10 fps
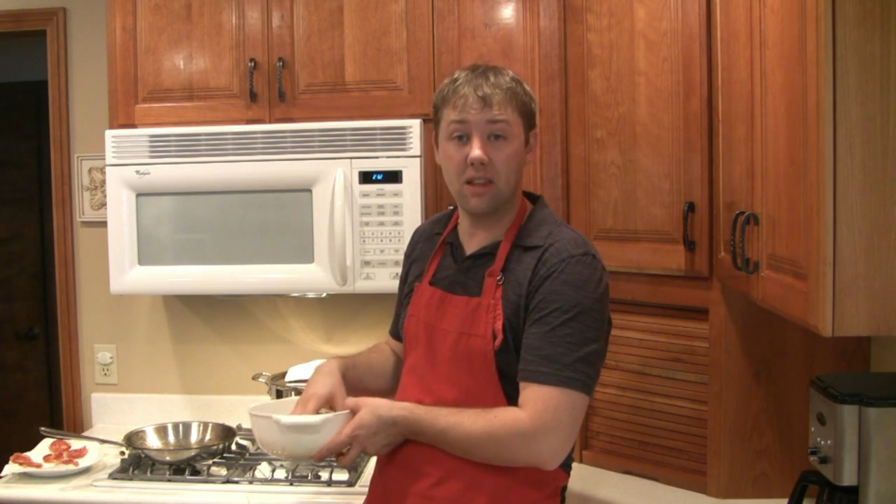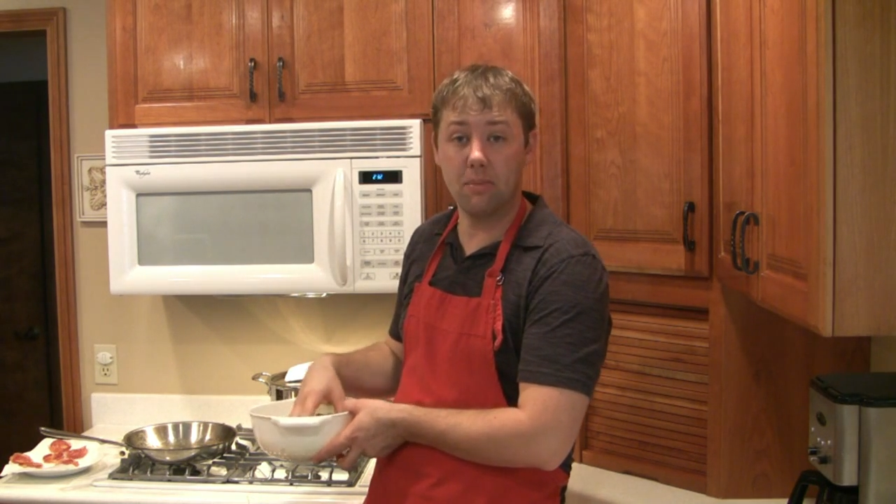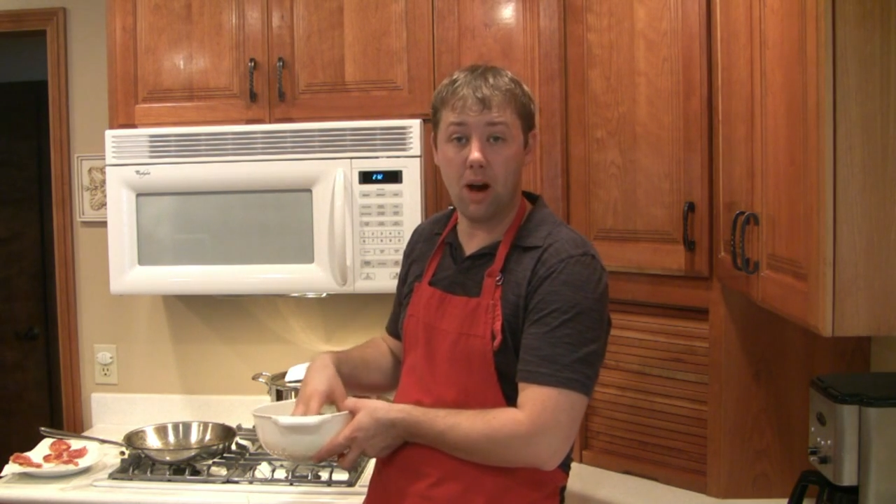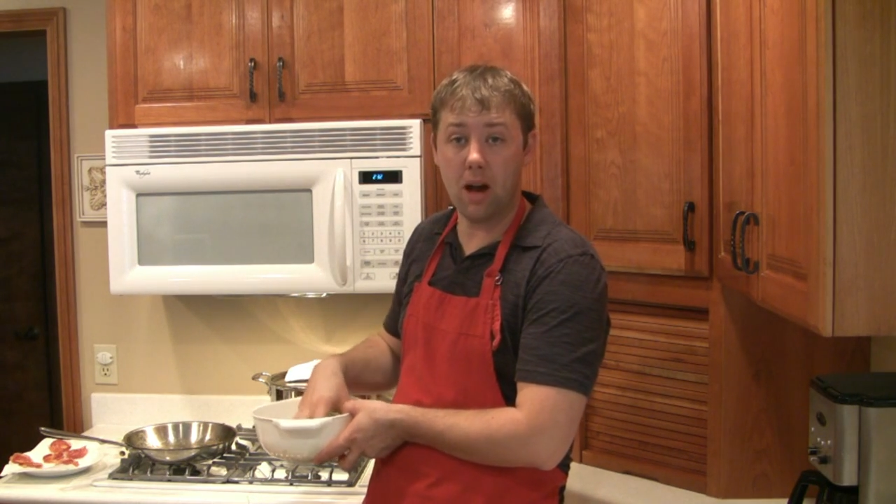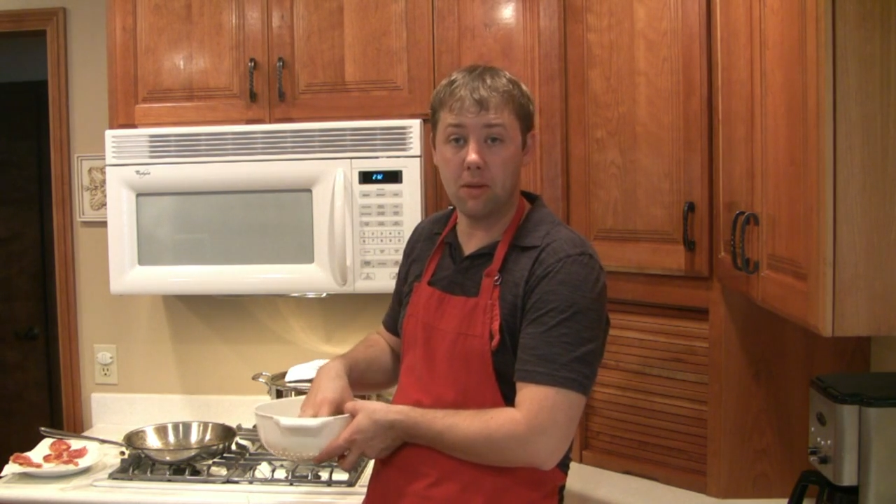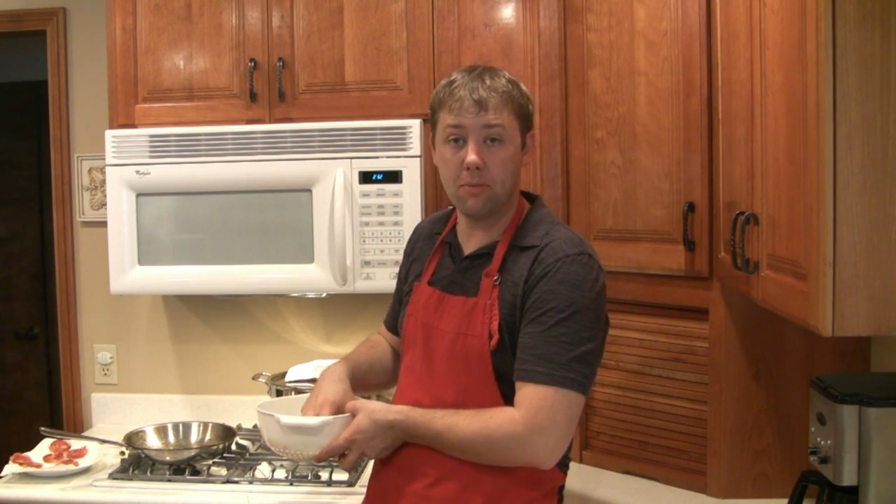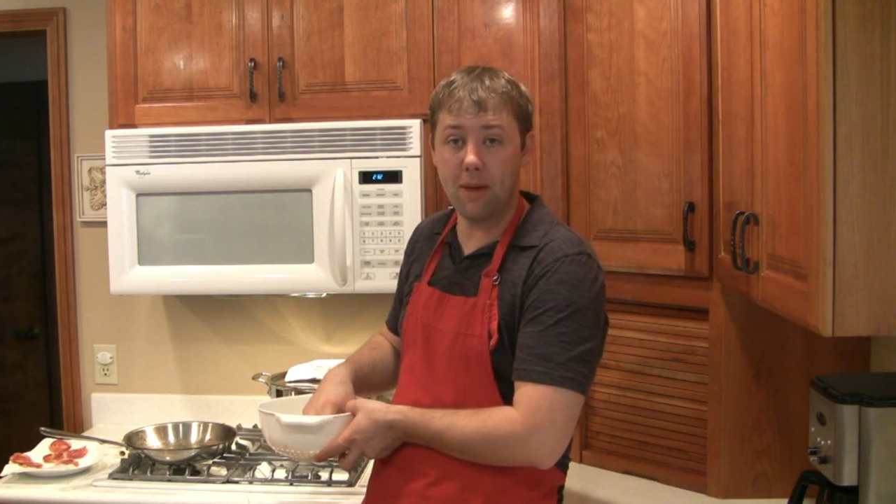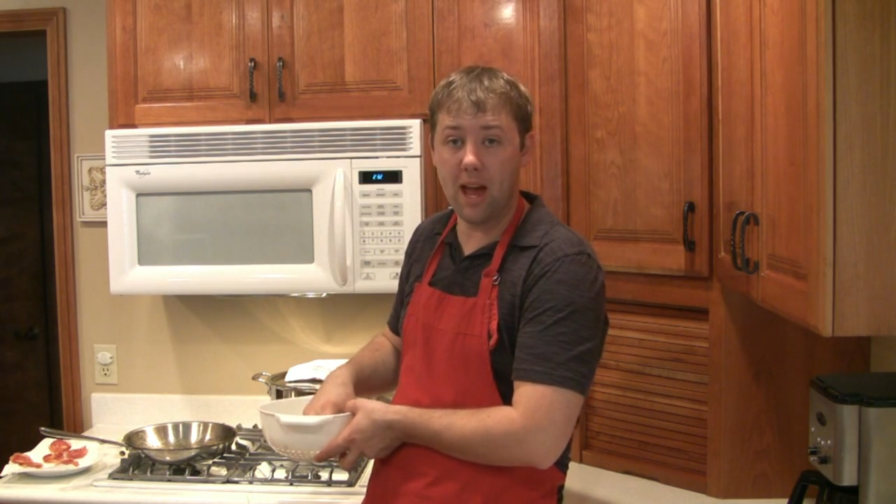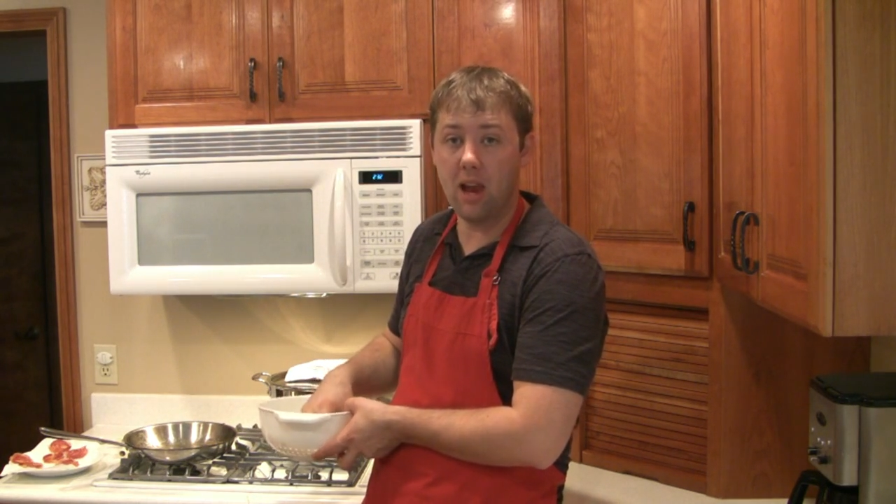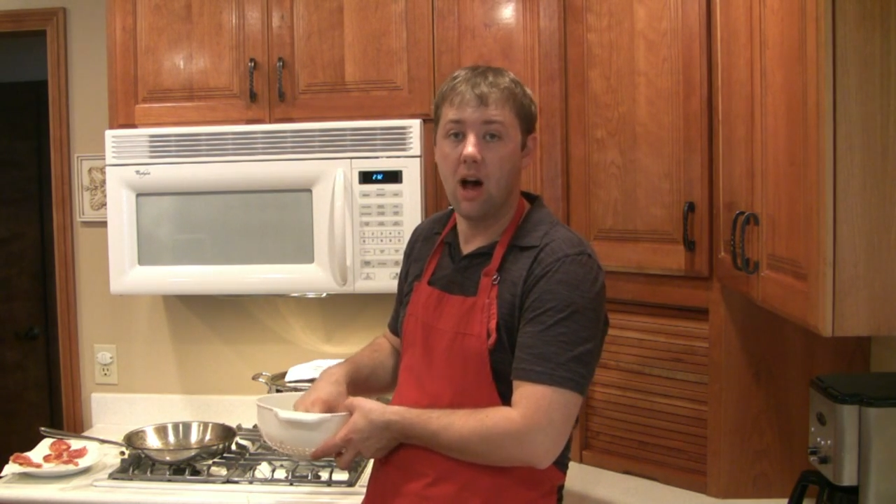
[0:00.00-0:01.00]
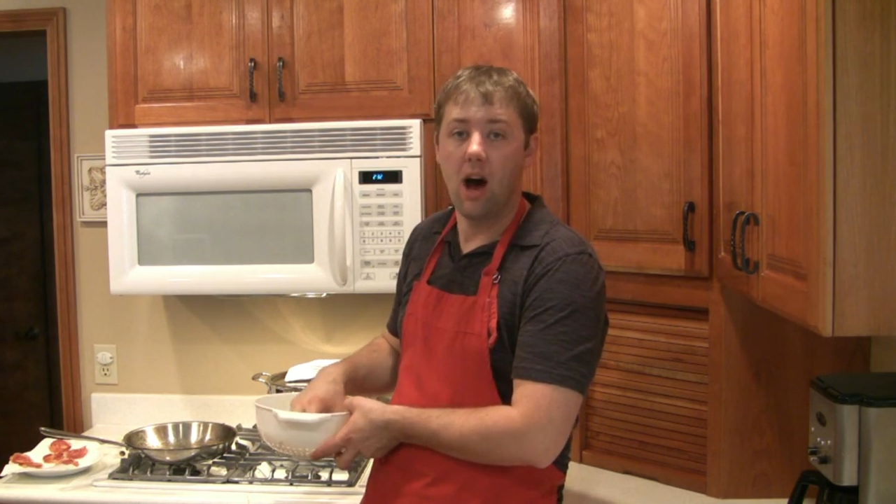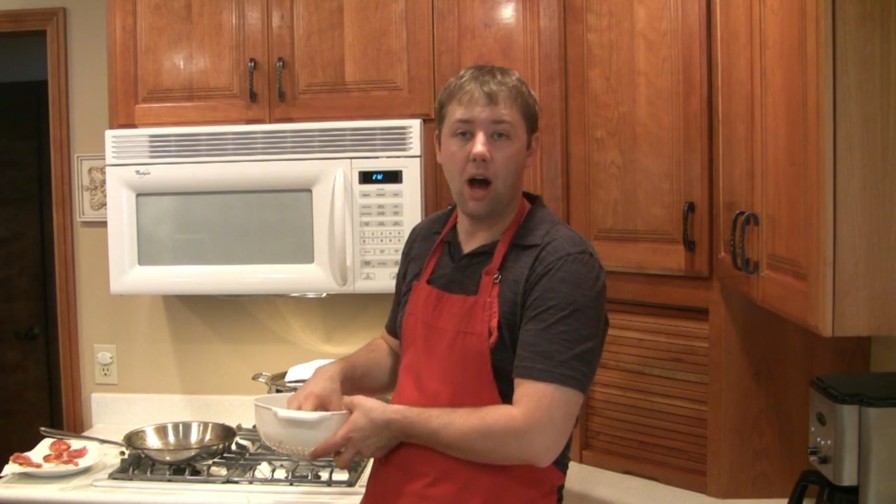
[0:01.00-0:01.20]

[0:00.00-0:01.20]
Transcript: in the bottom of the pan.